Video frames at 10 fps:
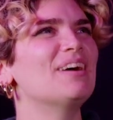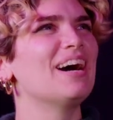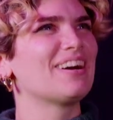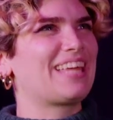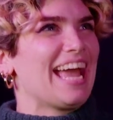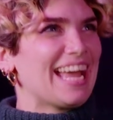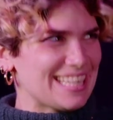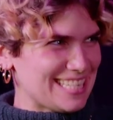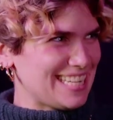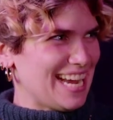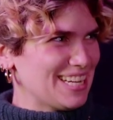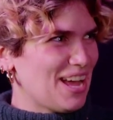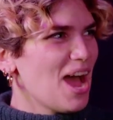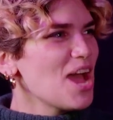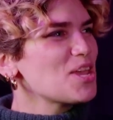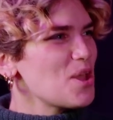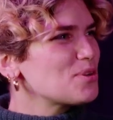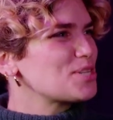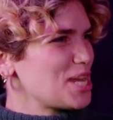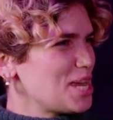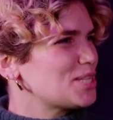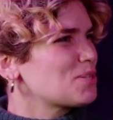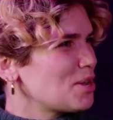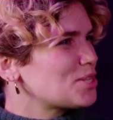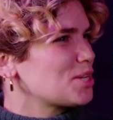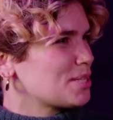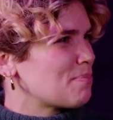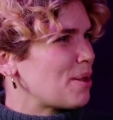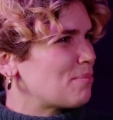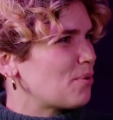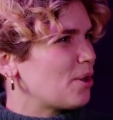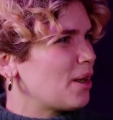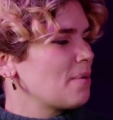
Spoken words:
Okay, a stand-up. Usually it switches a bit more.